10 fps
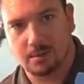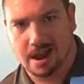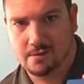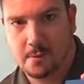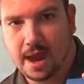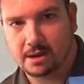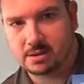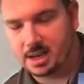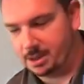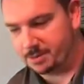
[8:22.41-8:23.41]
I have painter's
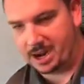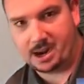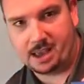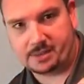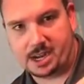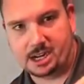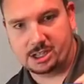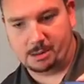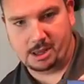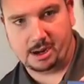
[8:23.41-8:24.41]
tape. I don't have Scotch
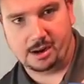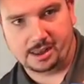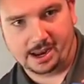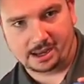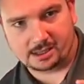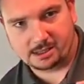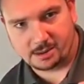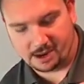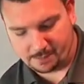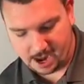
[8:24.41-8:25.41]
tape laying around the house,
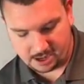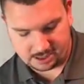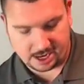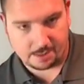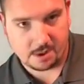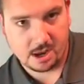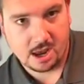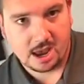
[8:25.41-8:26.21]
but I have painter's tape.